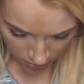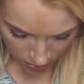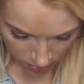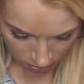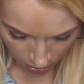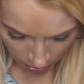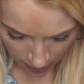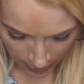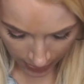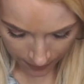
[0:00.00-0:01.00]
So
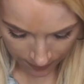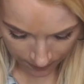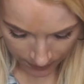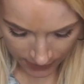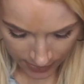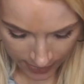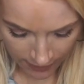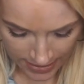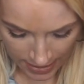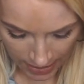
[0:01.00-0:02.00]
yeah, there
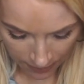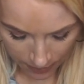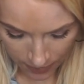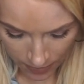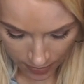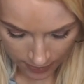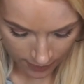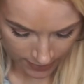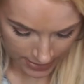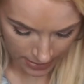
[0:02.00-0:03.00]
is a
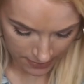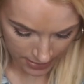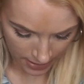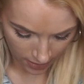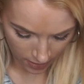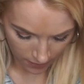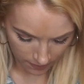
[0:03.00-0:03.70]
lipstick.